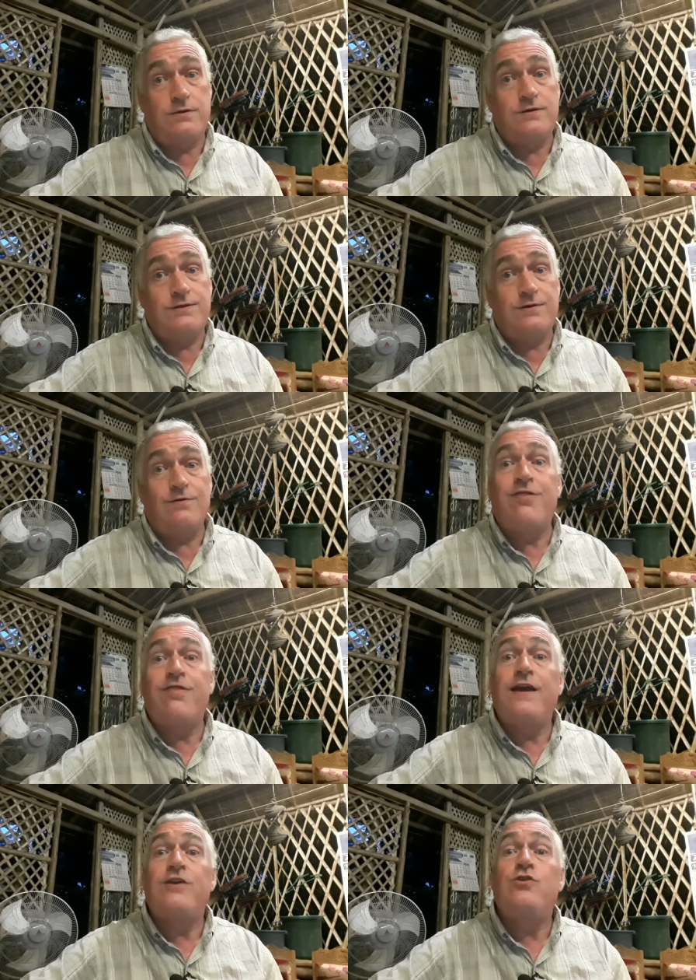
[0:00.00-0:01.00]
So
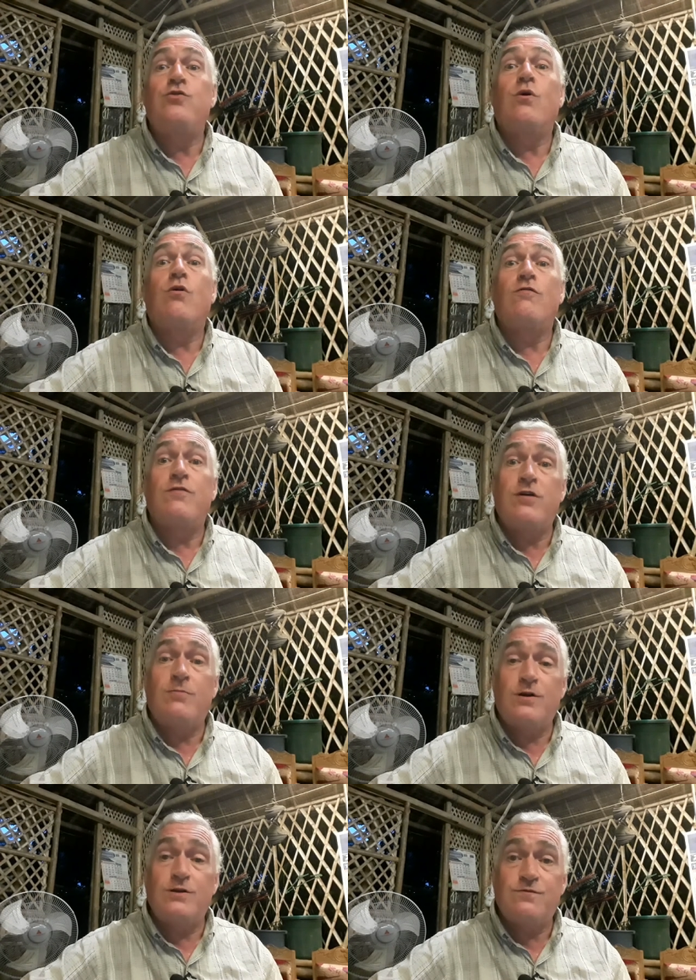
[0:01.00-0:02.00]
thank you all very
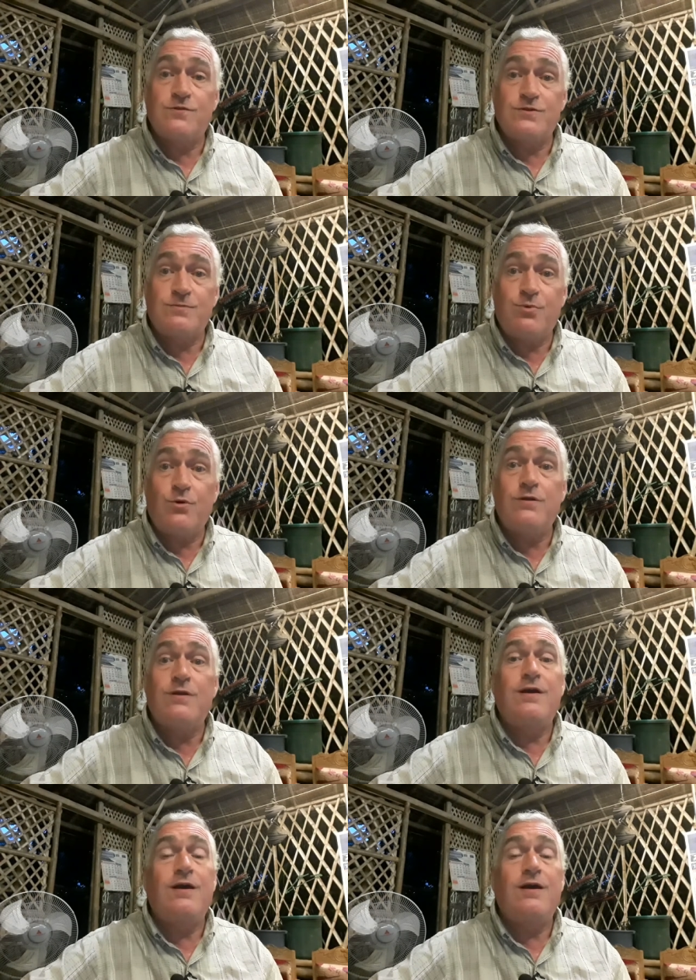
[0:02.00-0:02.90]
much for the support.